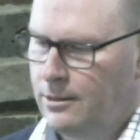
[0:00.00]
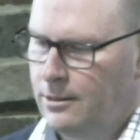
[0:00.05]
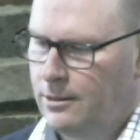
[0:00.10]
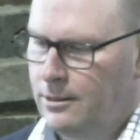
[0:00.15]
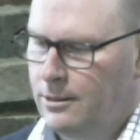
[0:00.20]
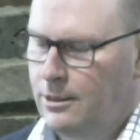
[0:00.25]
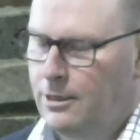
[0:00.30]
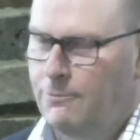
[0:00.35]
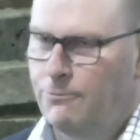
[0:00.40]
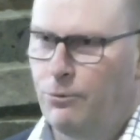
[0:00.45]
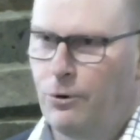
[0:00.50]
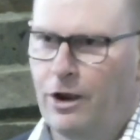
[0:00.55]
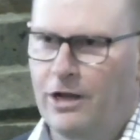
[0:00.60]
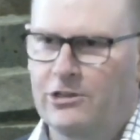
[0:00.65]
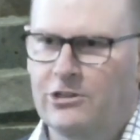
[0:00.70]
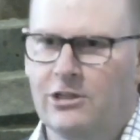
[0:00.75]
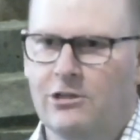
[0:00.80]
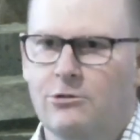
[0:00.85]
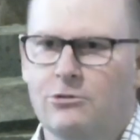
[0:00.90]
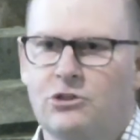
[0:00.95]
In
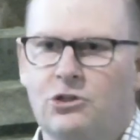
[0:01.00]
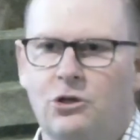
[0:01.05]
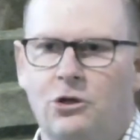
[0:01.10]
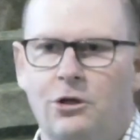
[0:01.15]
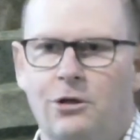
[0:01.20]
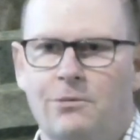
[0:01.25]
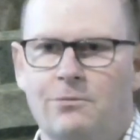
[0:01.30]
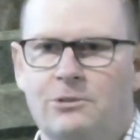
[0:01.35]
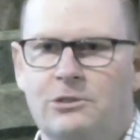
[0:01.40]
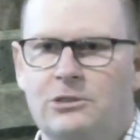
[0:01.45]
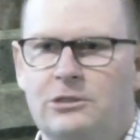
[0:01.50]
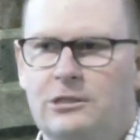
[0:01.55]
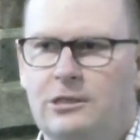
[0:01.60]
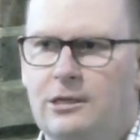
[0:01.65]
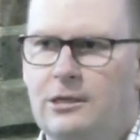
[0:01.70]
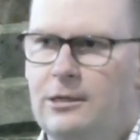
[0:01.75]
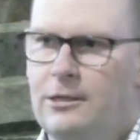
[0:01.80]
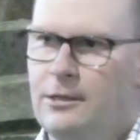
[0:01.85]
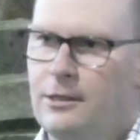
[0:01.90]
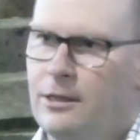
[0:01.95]
practical terms,
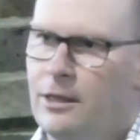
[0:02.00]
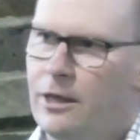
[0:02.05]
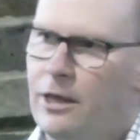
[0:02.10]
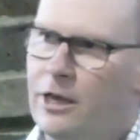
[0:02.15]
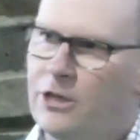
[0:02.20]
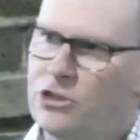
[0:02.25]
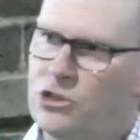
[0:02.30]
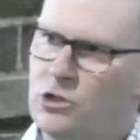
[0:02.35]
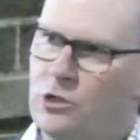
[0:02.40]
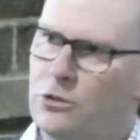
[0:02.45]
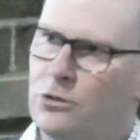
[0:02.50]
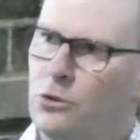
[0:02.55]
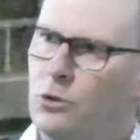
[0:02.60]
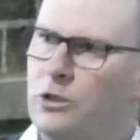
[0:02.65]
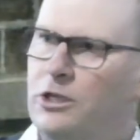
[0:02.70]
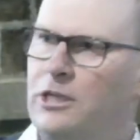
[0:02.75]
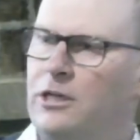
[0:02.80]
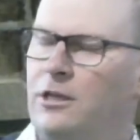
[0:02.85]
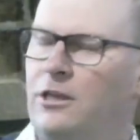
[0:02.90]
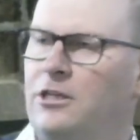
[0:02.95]
as you look
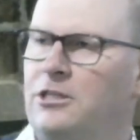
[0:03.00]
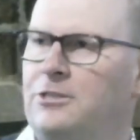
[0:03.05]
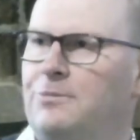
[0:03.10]
into this